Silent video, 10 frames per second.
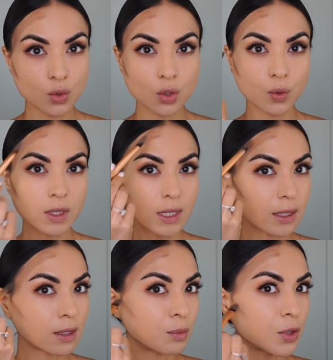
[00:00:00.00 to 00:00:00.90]
So it's
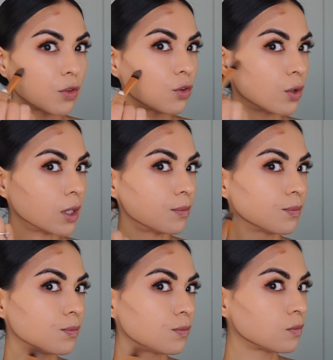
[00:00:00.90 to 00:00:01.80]
like a number 3.
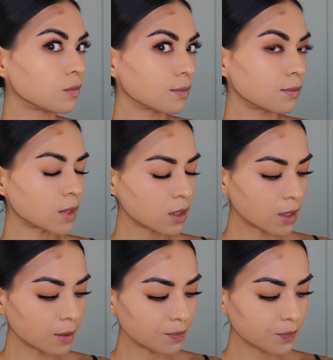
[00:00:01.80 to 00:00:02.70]

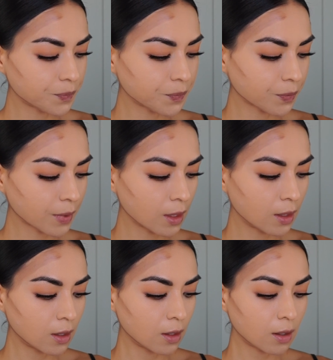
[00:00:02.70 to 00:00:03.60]
See?
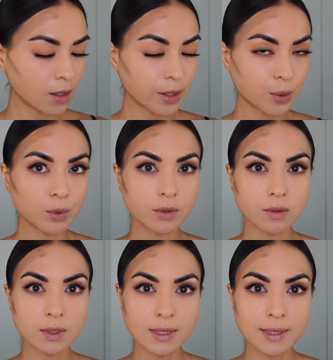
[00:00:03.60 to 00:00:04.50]
I will
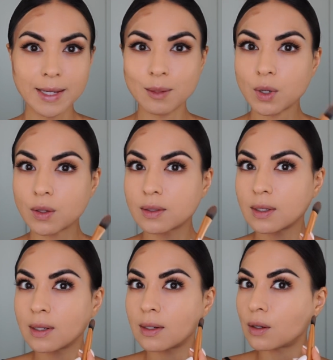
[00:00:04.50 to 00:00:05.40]
do the same on
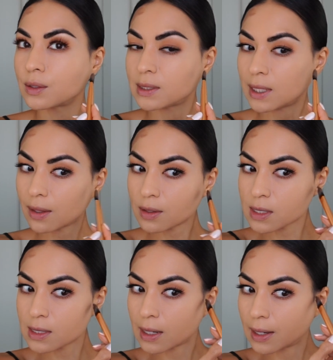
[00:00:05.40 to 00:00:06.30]
the other
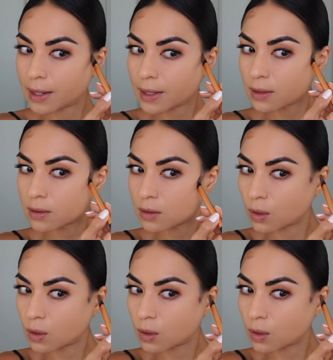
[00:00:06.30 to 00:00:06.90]
side.